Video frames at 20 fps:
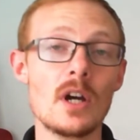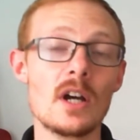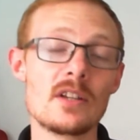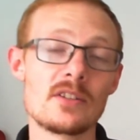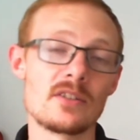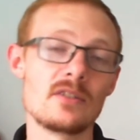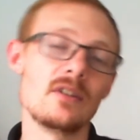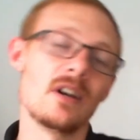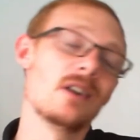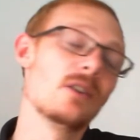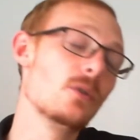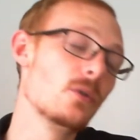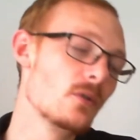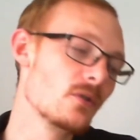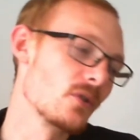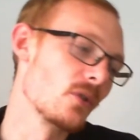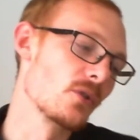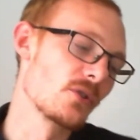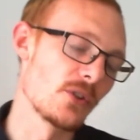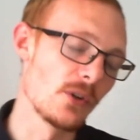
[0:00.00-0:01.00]
So Yahoo
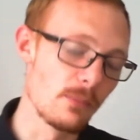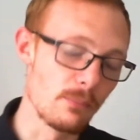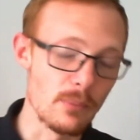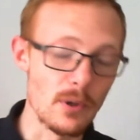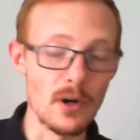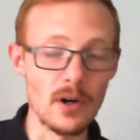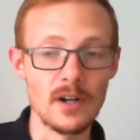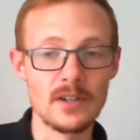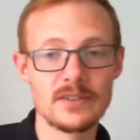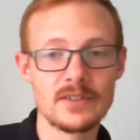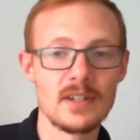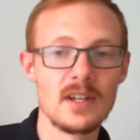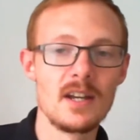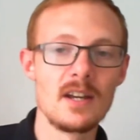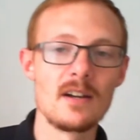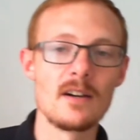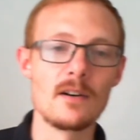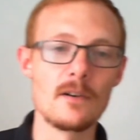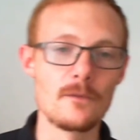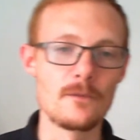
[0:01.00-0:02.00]
is also part
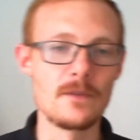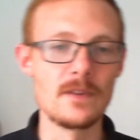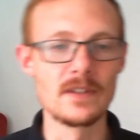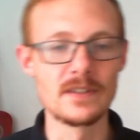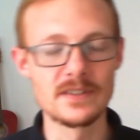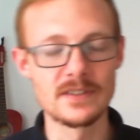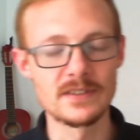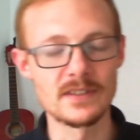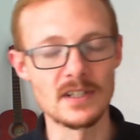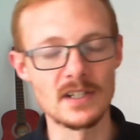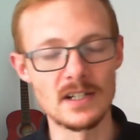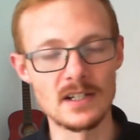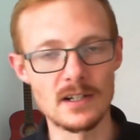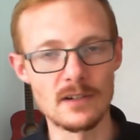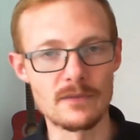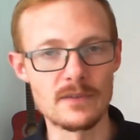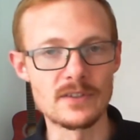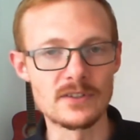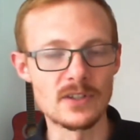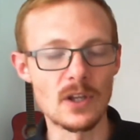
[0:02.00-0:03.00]
of this
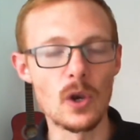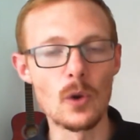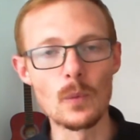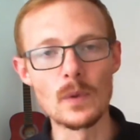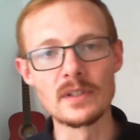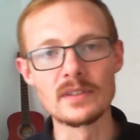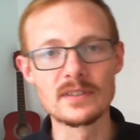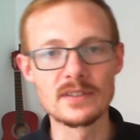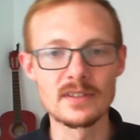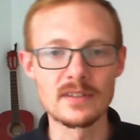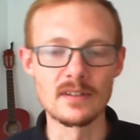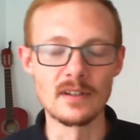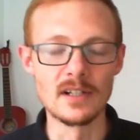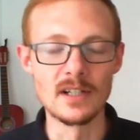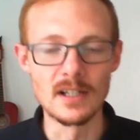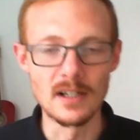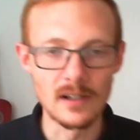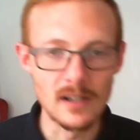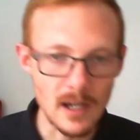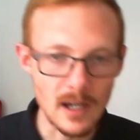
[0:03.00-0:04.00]
of the SolarWinds